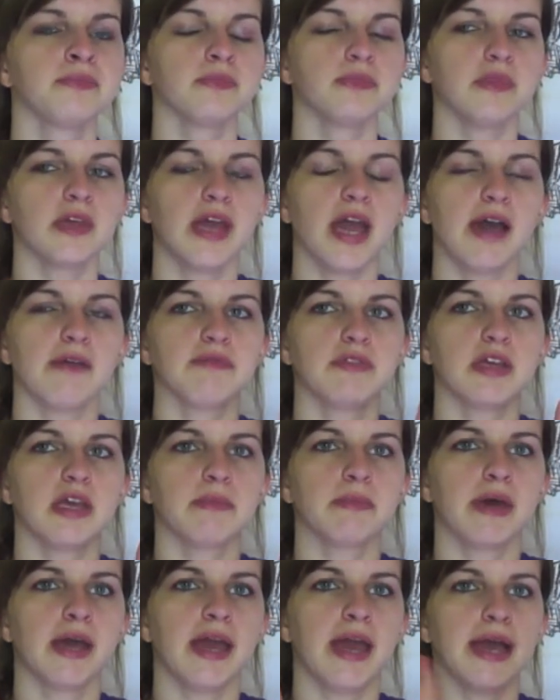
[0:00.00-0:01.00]
they have to get
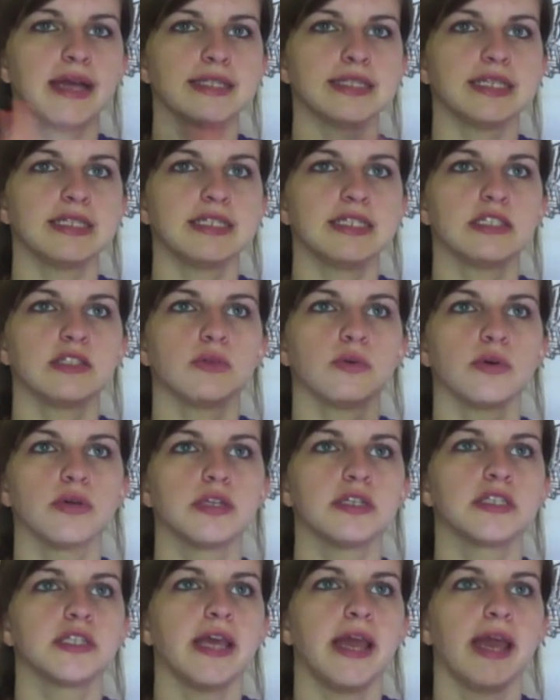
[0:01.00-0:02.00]
my SAT
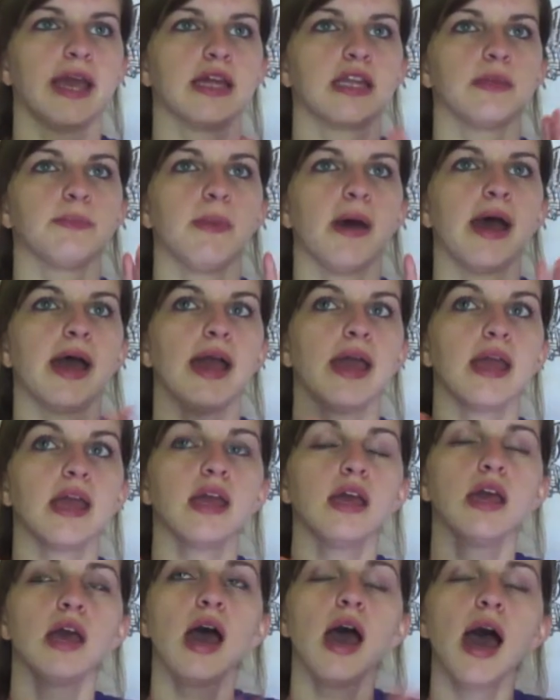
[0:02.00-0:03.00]
scores and my
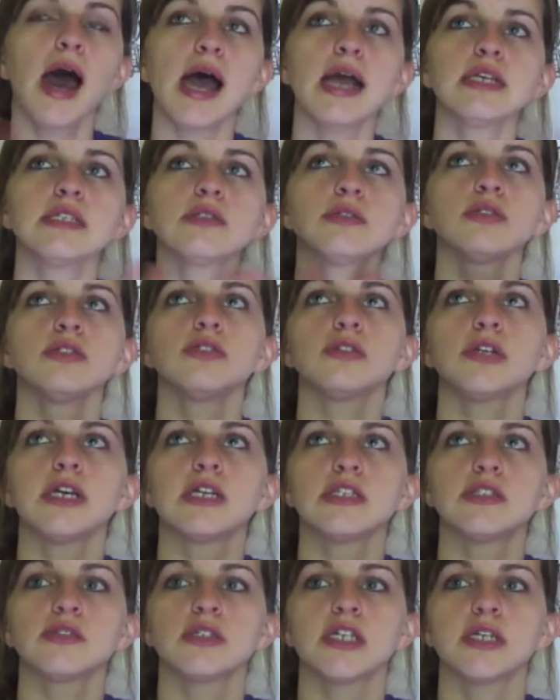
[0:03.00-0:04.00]
high school
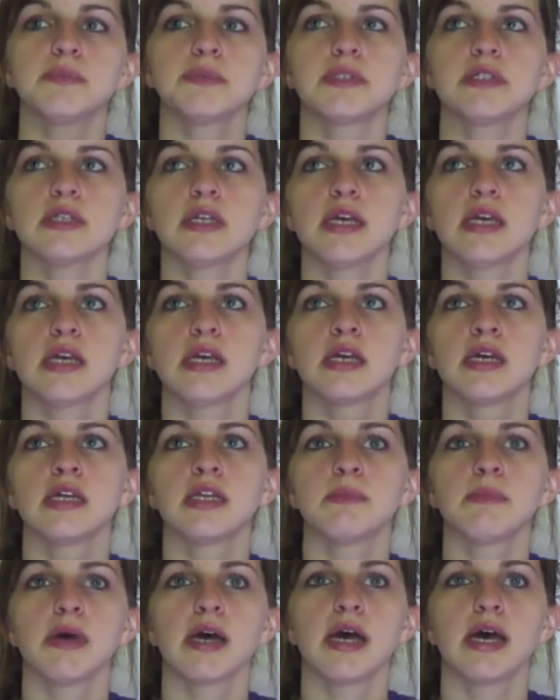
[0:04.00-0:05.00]
transcripts
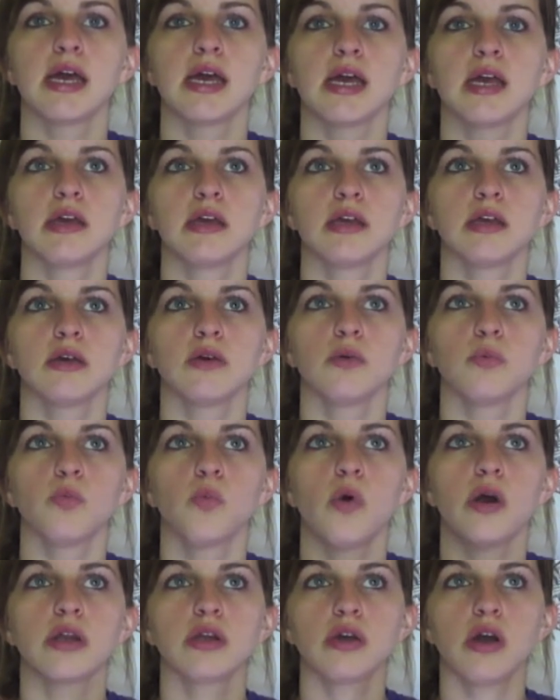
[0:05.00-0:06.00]
and my
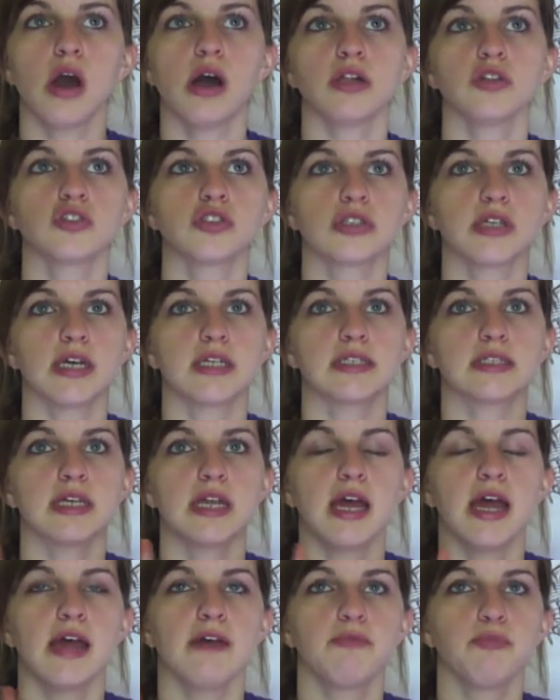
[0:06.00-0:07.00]
one college class that
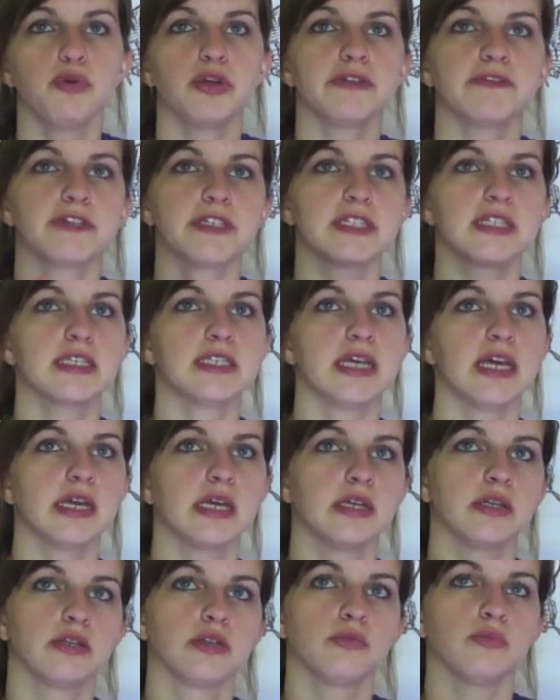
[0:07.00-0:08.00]
I have previously
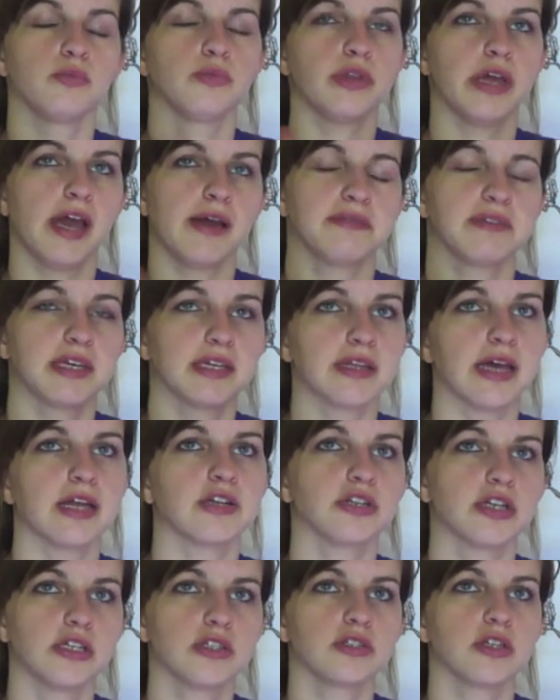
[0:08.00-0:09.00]
taken. They have to get that
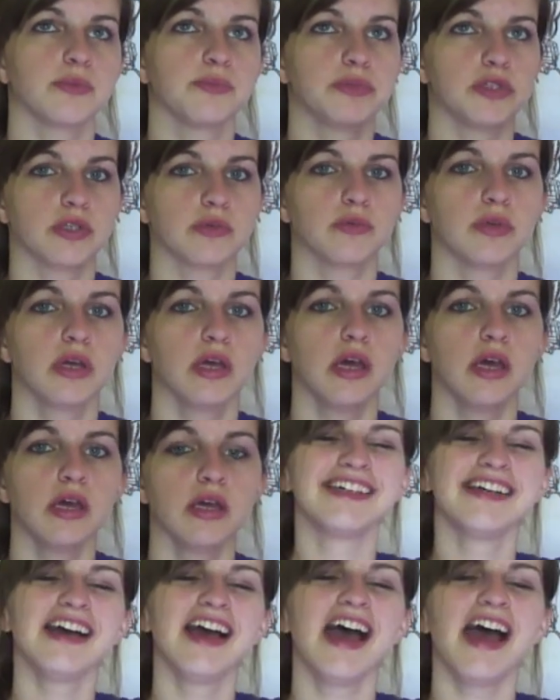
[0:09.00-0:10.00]
transcript too.
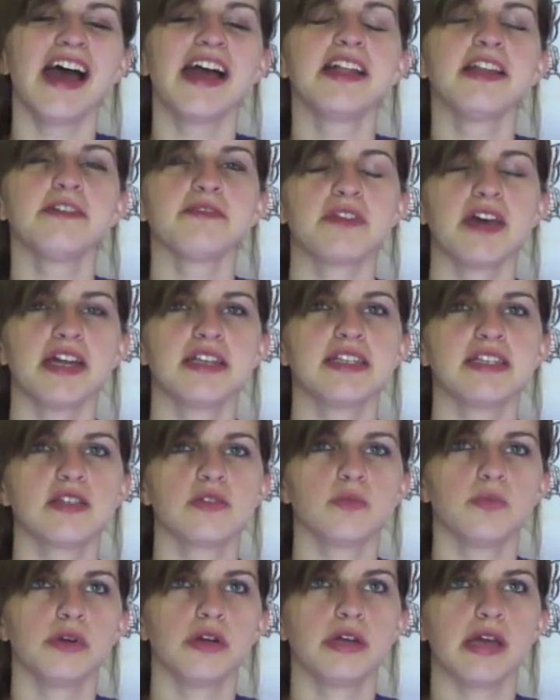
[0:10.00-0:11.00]
And if that
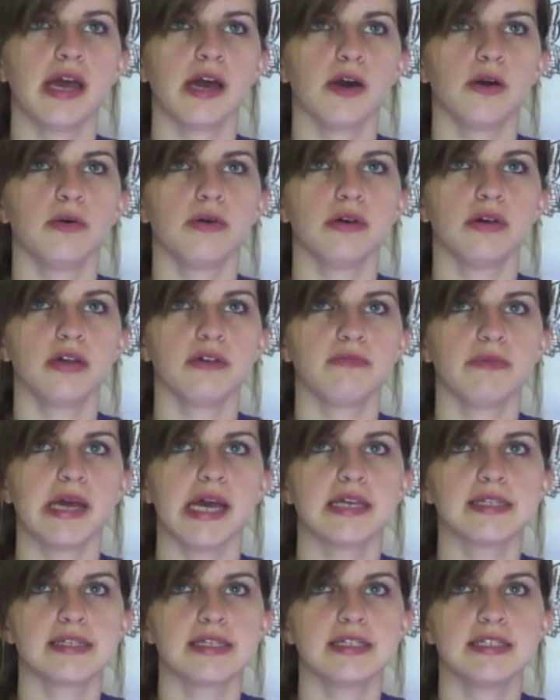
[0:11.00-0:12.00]
doesn't work out, if my
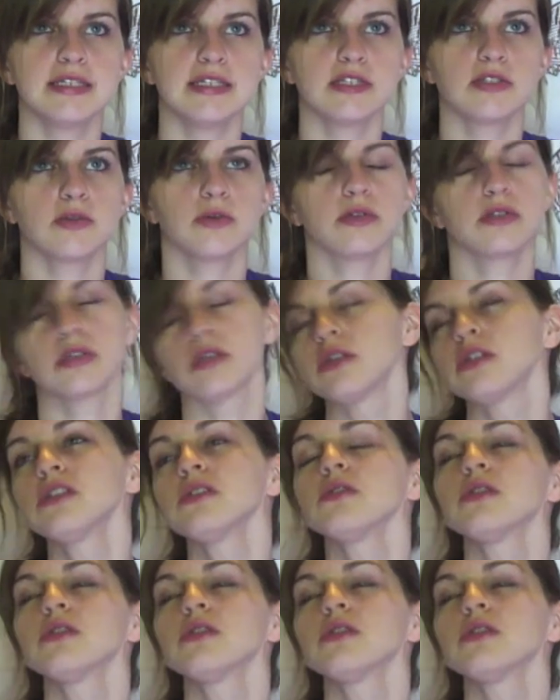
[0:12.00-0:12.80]
SAT scores are too